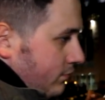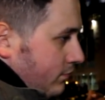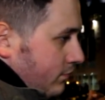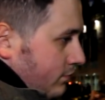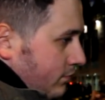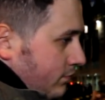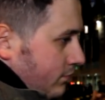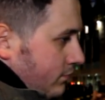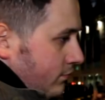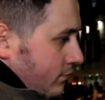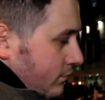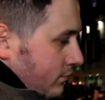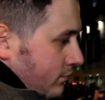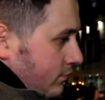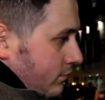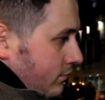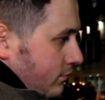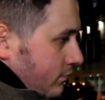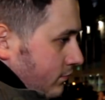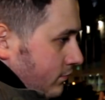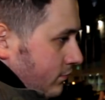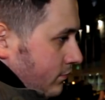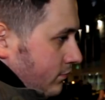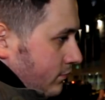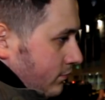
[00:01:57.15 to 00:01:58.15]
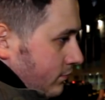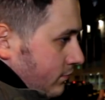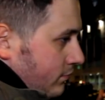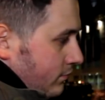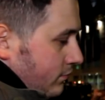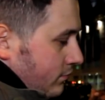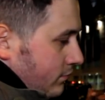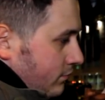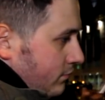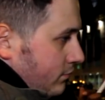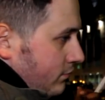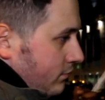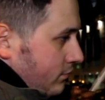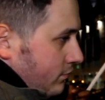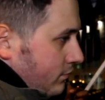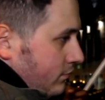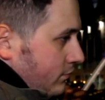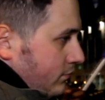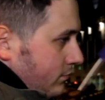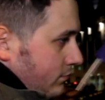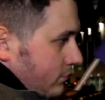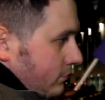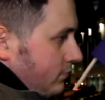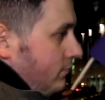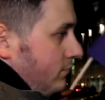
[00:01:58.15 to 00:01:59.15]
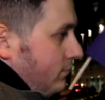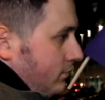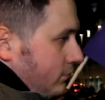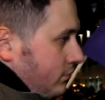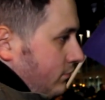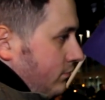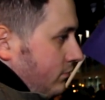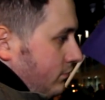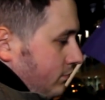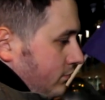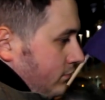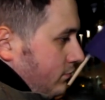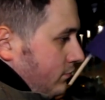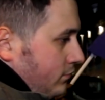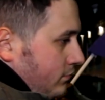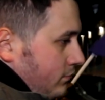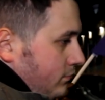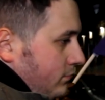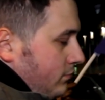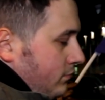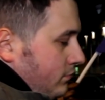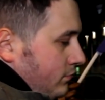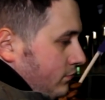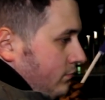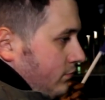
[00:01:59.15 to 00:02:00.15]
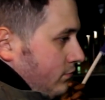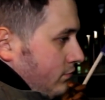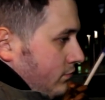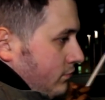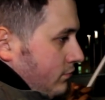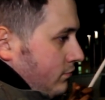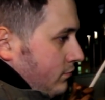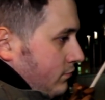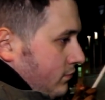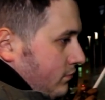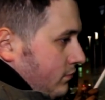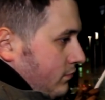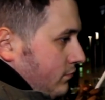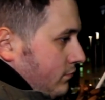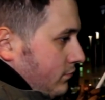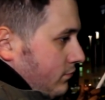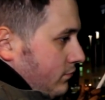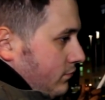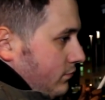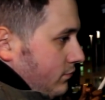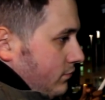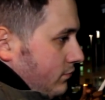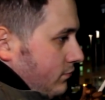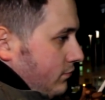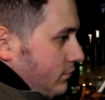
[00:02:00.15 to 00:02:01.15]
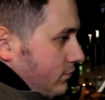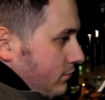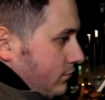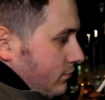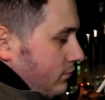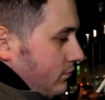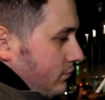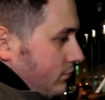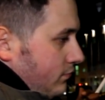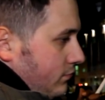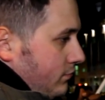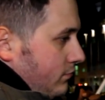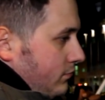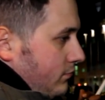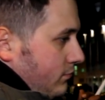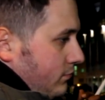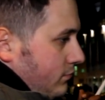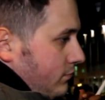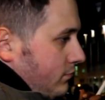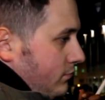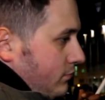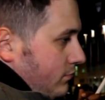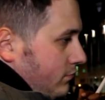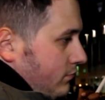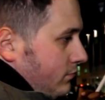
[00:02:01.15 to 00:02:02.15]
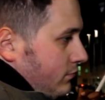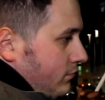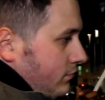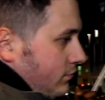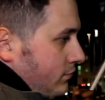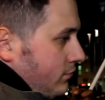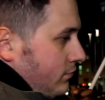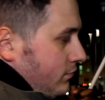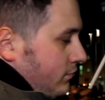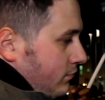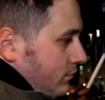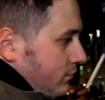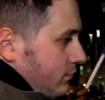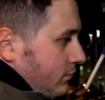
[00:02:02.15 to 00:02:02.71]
(silent)